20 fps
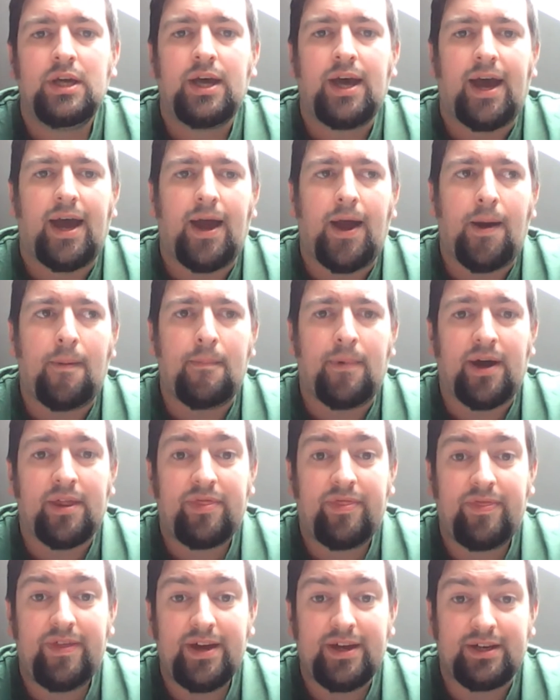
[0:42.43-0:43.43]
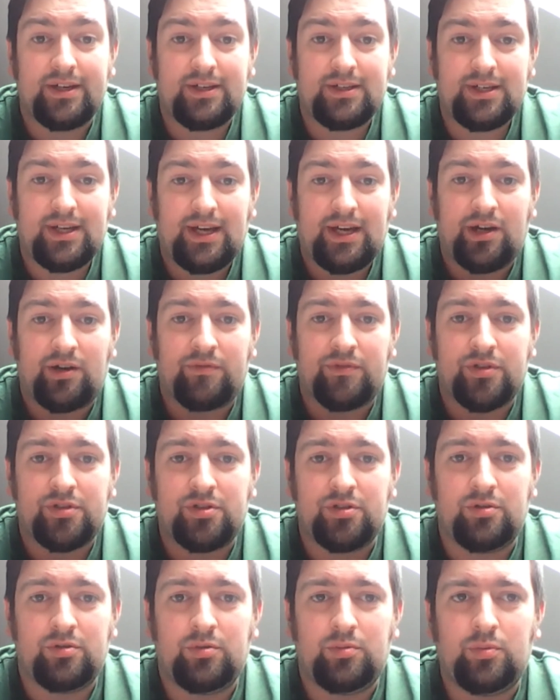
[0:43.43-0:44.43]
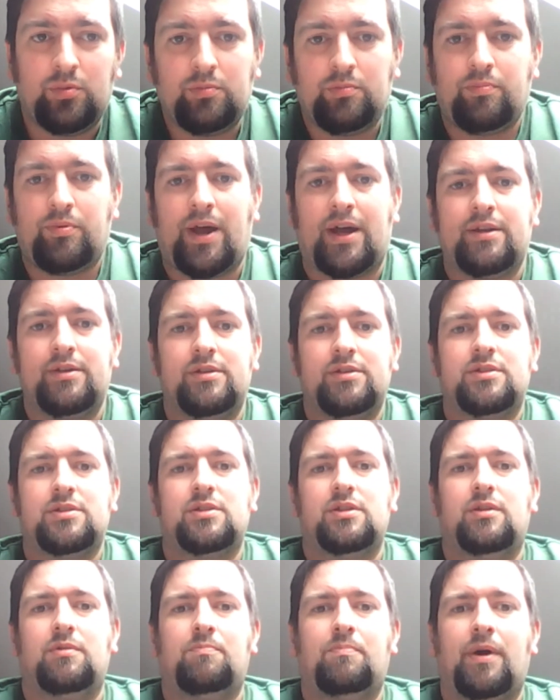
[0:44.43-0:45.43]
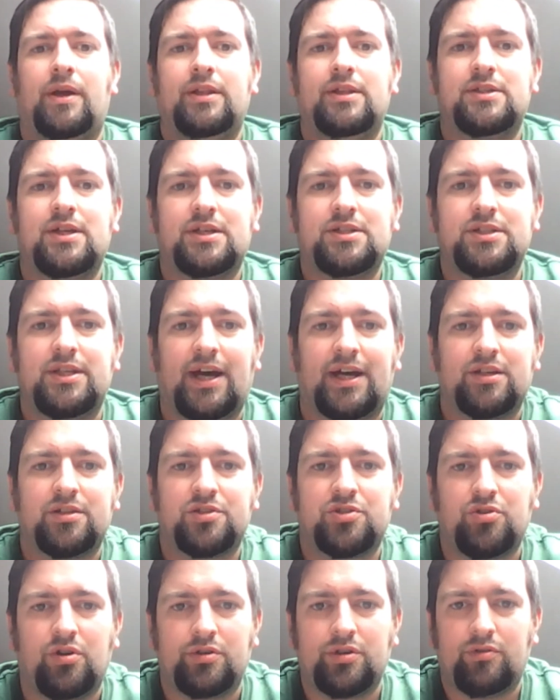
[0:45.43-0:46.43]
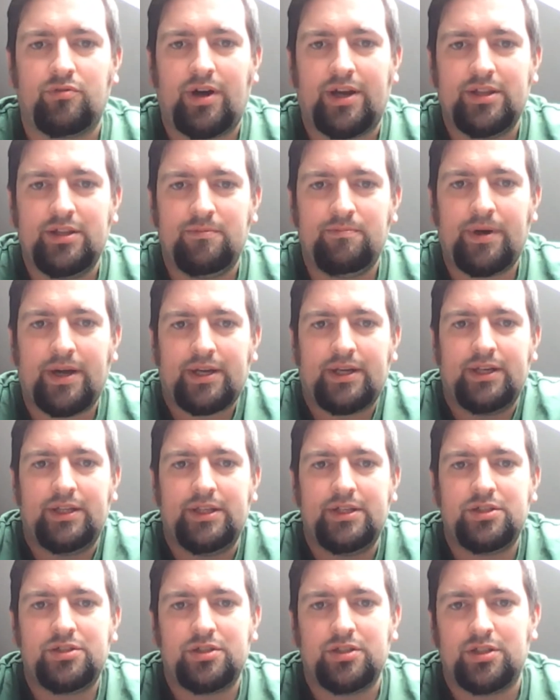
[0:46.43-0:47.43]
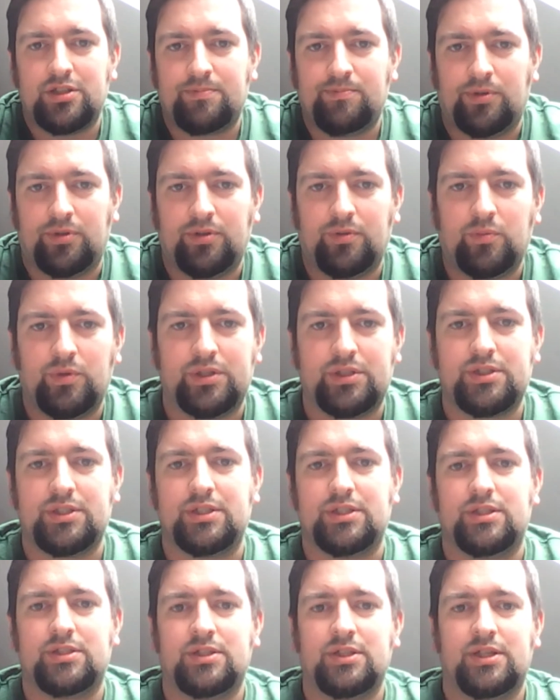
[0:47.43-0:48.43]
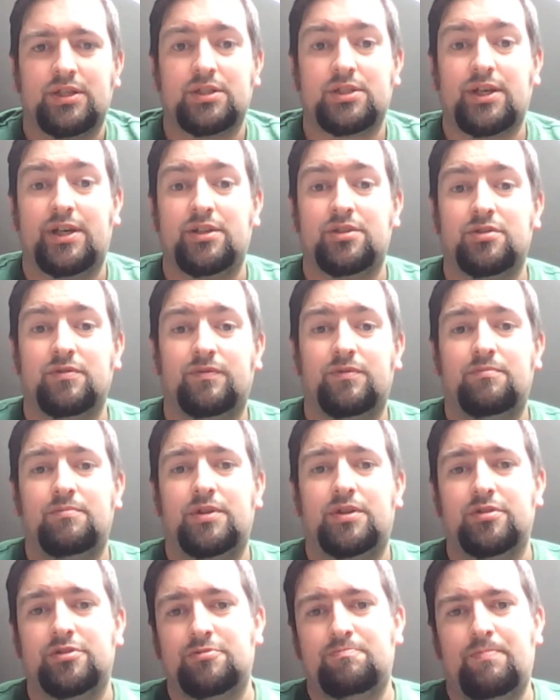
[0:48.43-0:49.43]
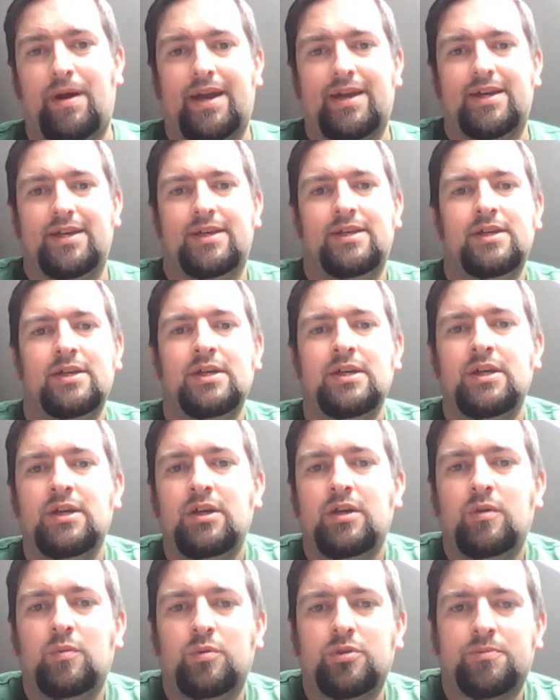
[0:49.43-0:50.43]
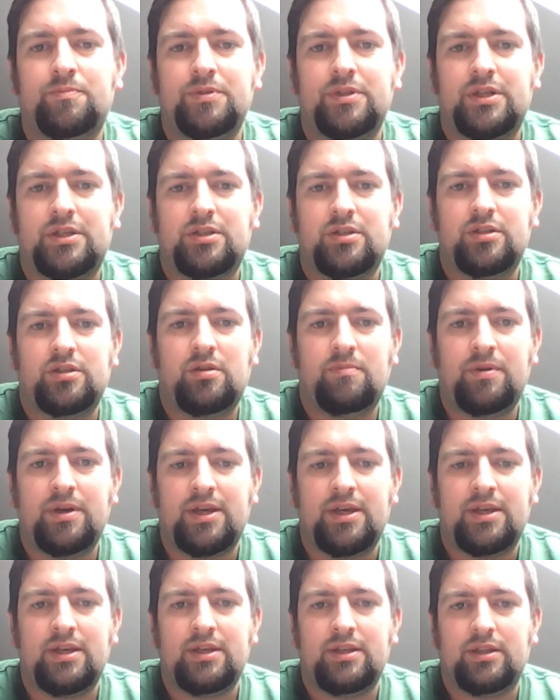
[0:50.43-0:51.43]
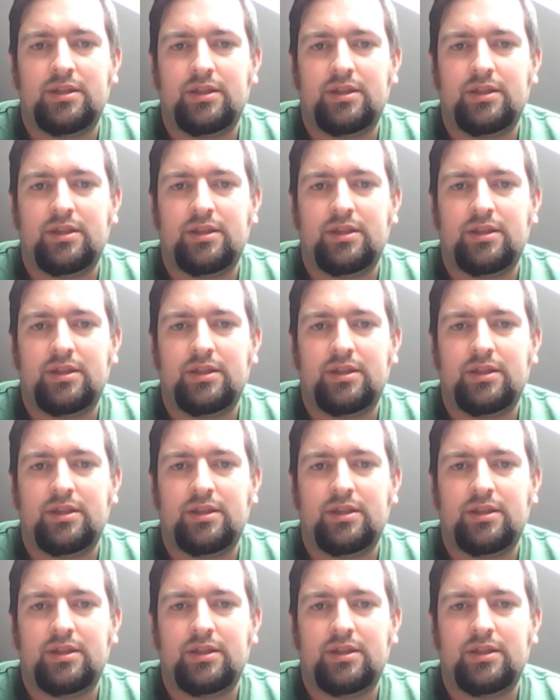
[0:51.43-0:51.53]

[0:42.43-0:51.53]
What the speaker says: I think out of the two brands, Bayley's actually had a stronger reign than Becky Lynch at this point, which is saying something, because Becky was positioned to be